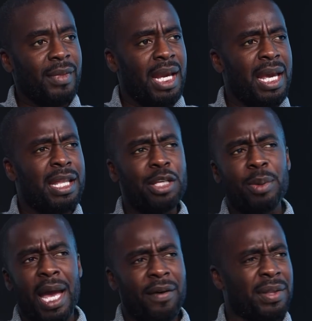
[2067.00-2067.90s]
And then you
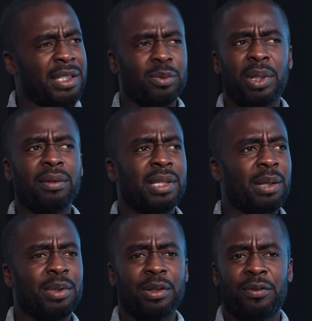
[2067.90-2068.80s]
have this weird thing
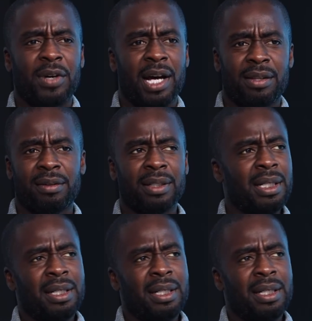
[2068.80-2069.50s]
with your father.